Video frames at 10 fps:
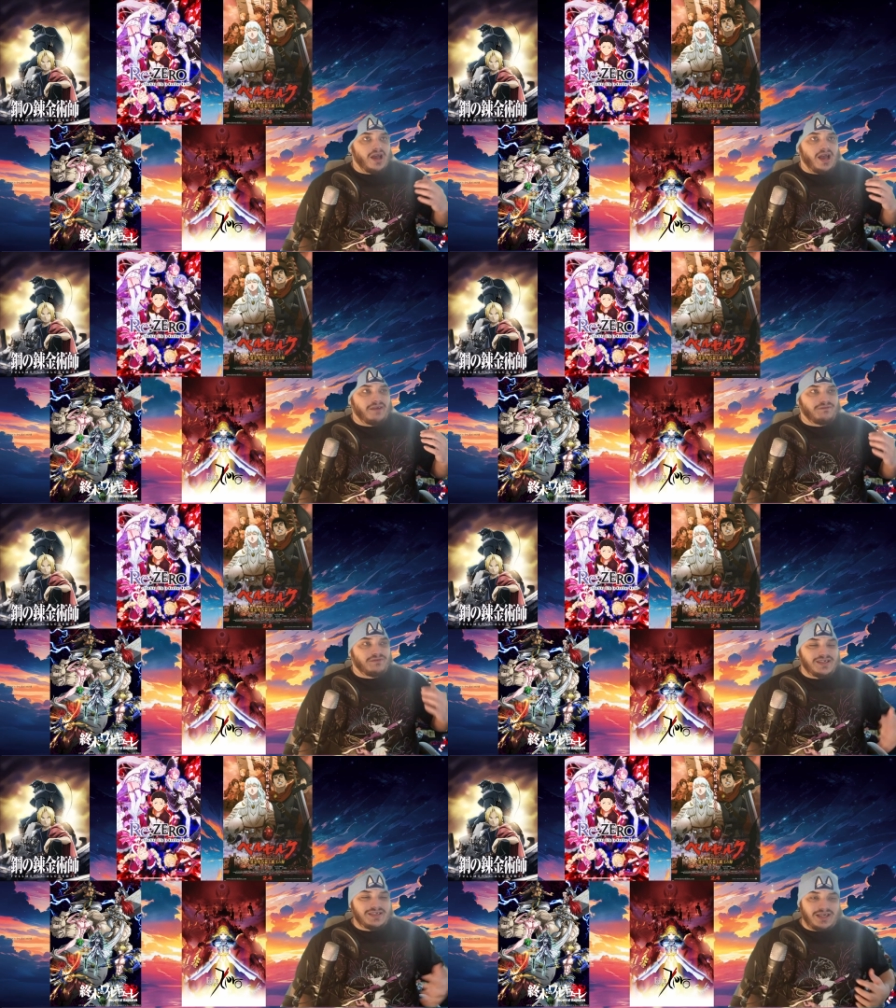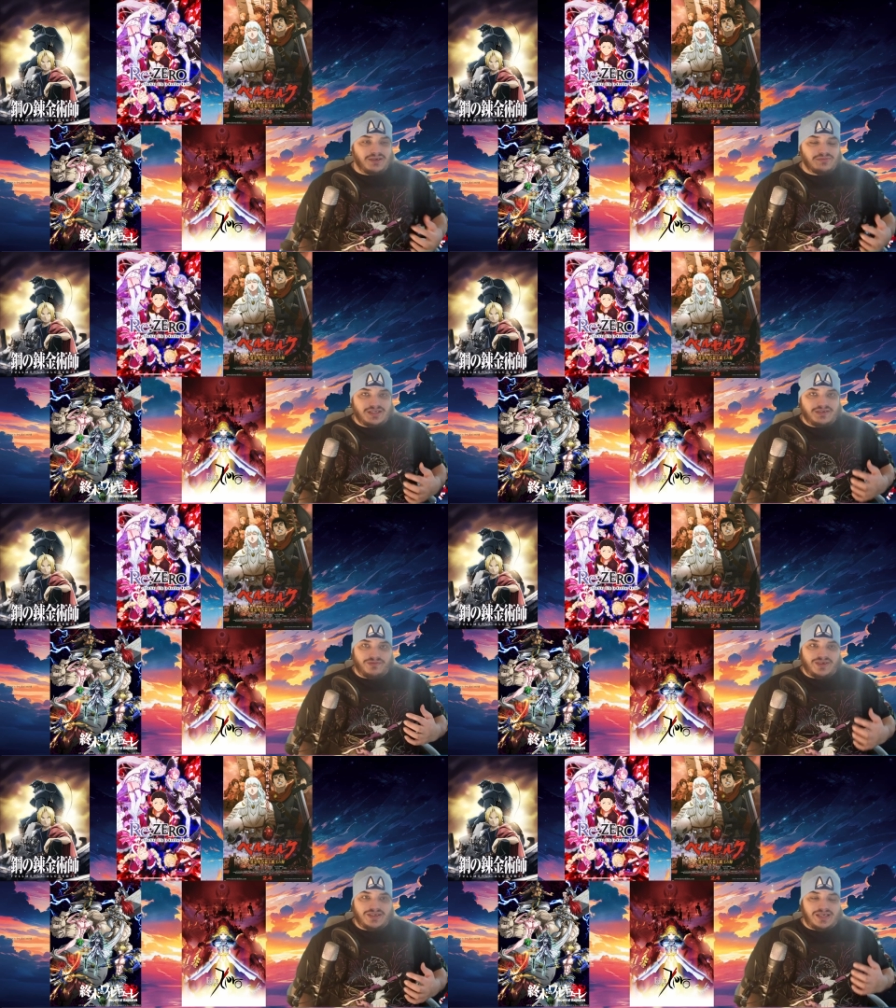I've discounted
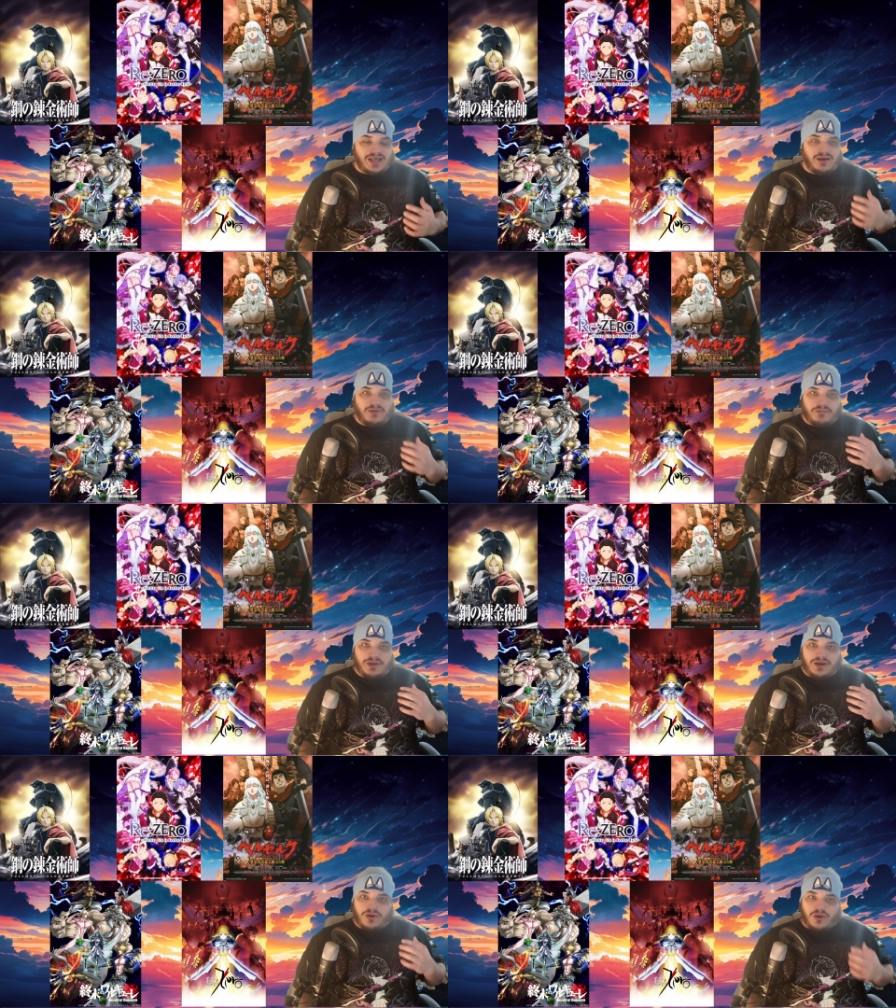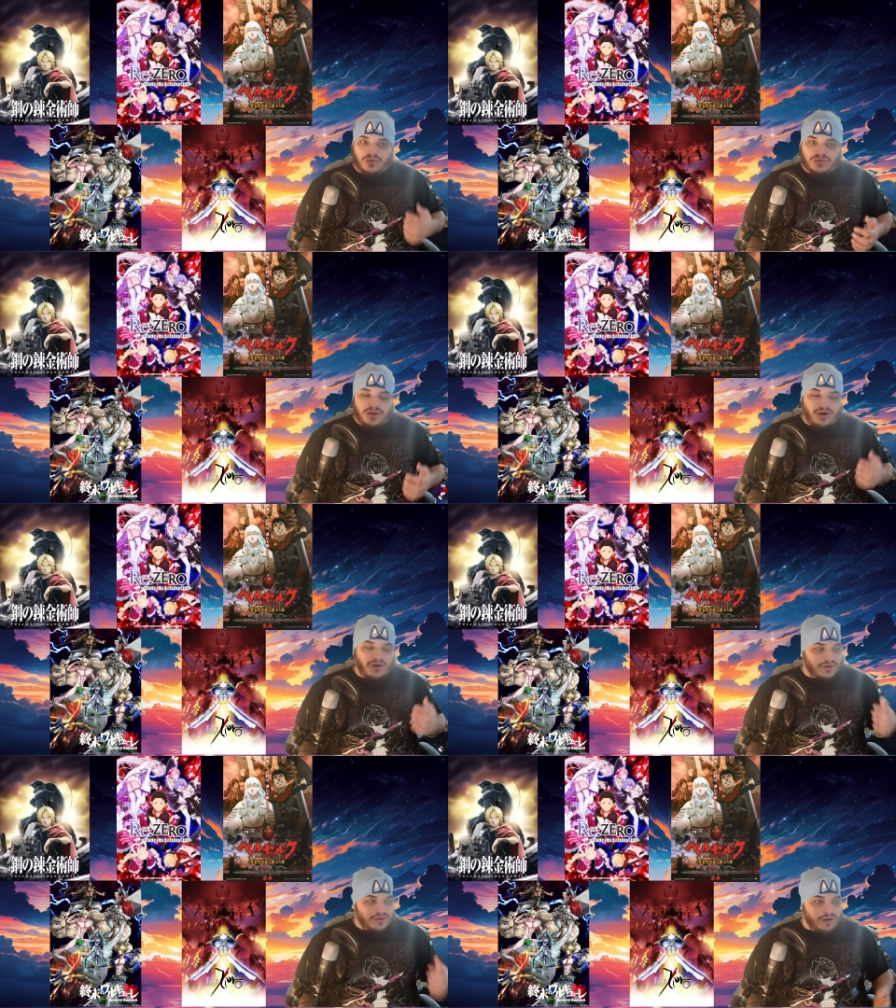things that are a bit older,
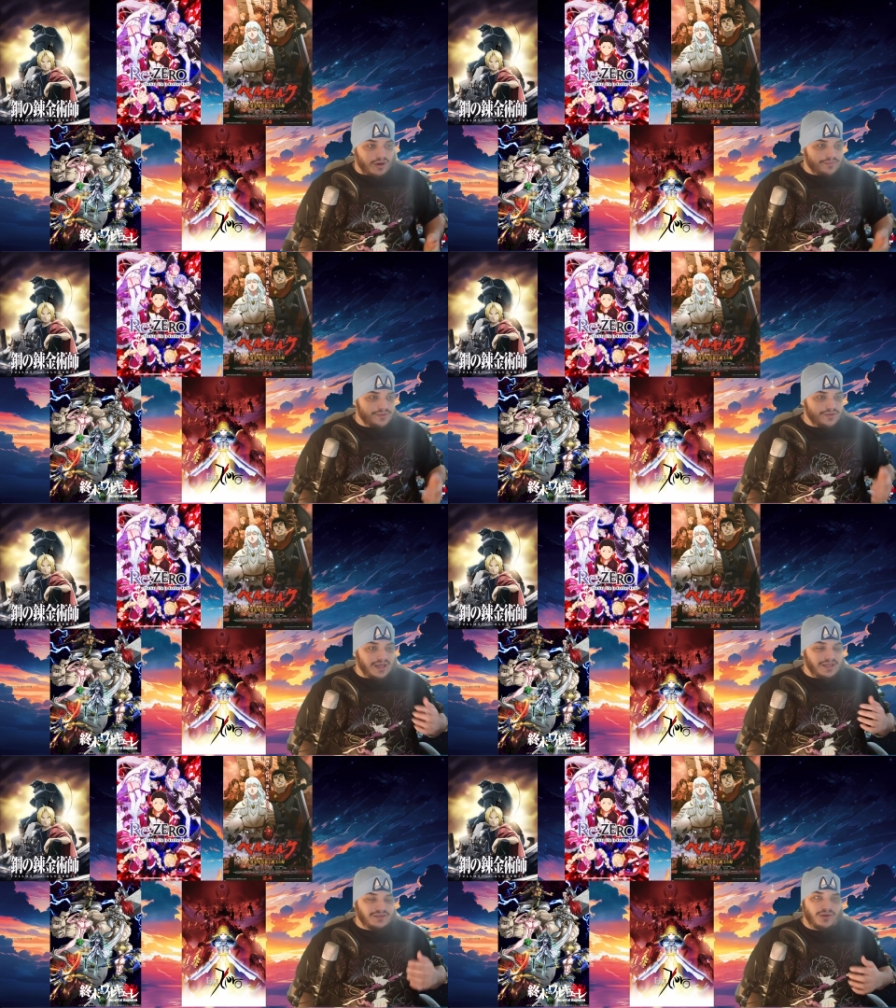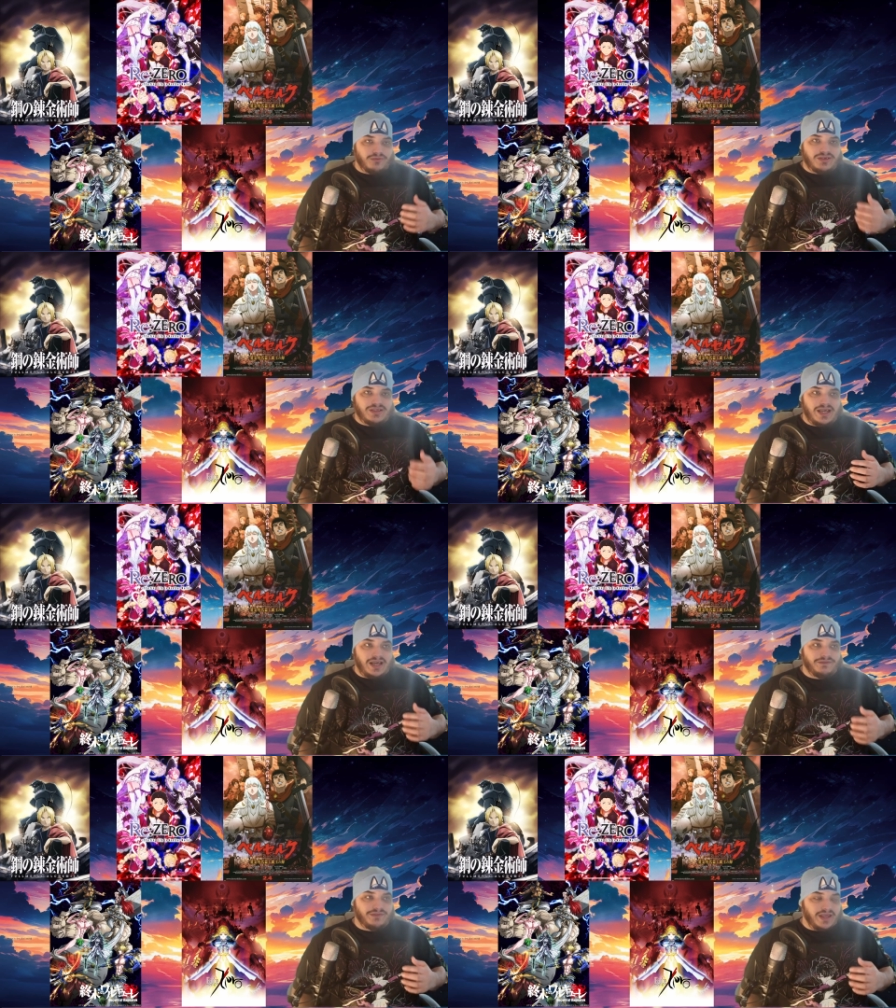although popular, and don't really
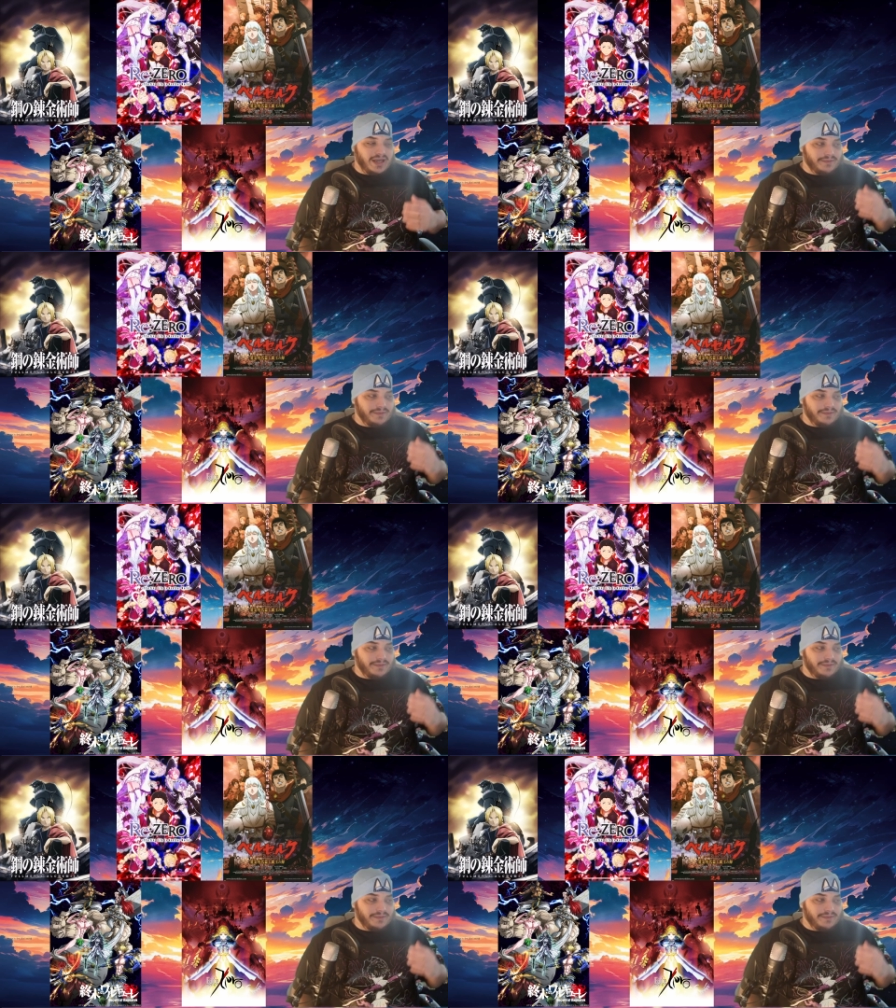have that